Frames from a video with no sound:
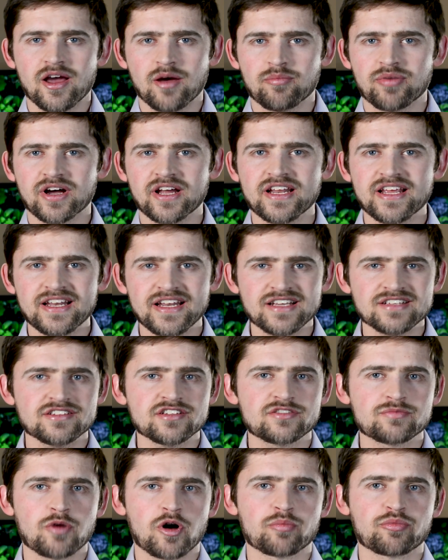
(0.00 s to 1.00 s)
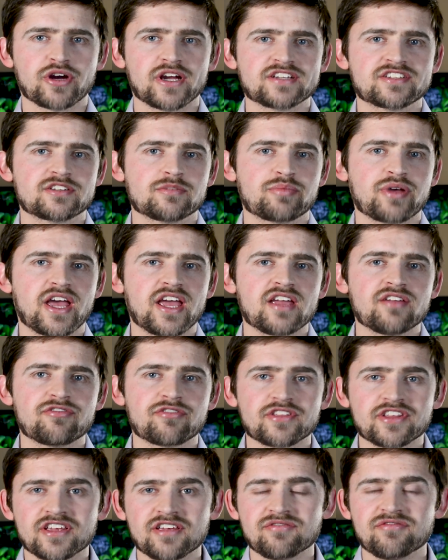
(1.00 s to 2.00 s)
but it is a small price to pay for
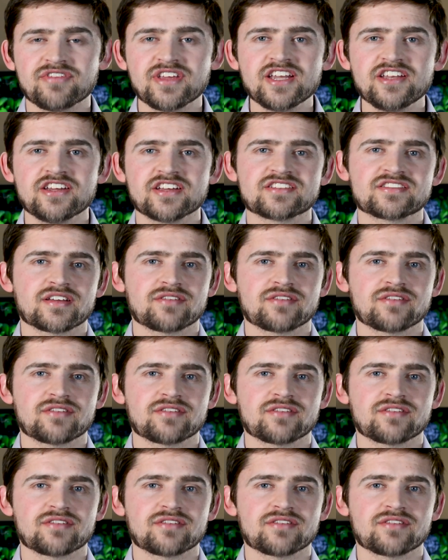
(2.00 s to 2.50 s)
the convenience